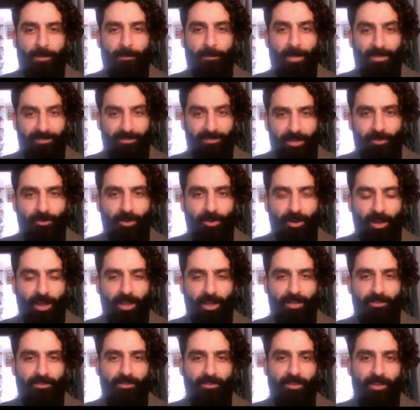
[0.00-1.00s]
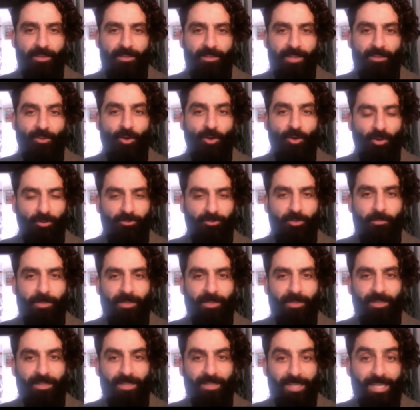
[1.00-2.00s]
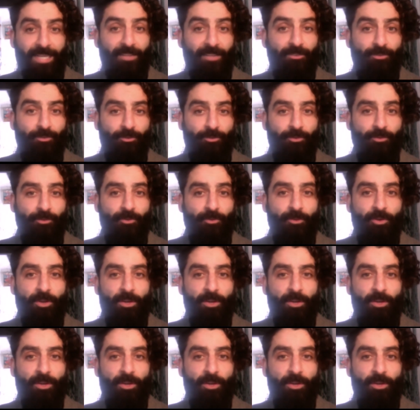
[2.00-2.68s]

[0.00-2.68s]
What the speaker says: materialize that ultimately leads to